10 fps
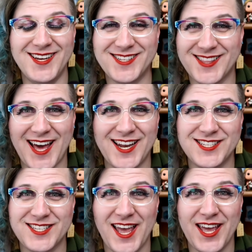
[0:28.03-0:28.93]
That
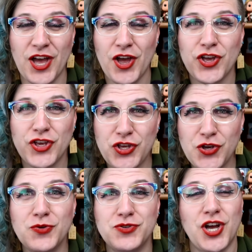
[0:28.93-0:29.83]
is a
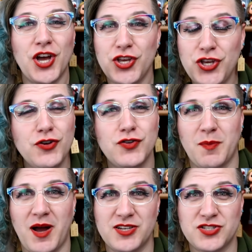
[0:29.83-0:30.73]
huge, huge
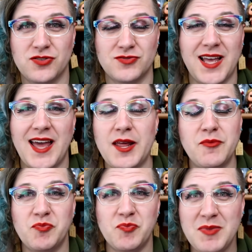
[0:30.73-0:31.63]
milestone, and
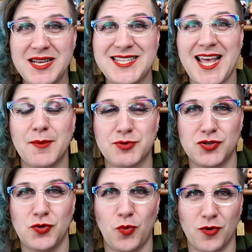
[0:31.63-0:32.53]
it means the
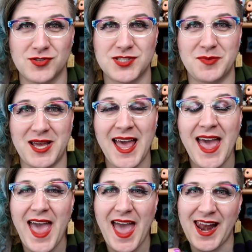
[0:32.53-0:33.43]
absolute world to me.
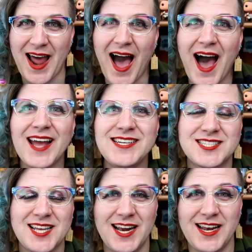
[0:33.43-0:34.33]
And I
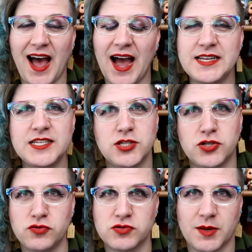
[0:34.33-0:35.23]
decided I needed to
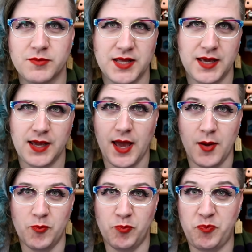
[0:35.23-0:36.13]
do something
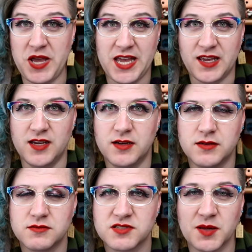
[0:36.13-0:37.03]
big,
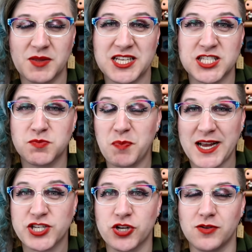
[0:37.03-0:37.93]
something
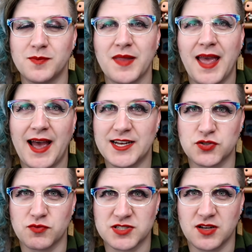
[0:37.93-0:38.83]
special as a
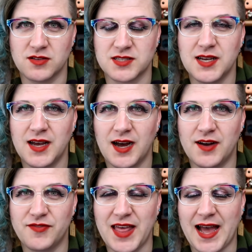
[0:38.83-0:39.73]
result
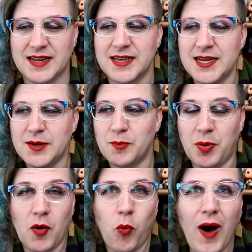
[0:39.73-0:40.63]
of that.
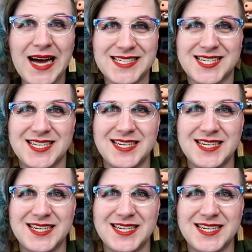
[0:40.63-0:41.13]
But what?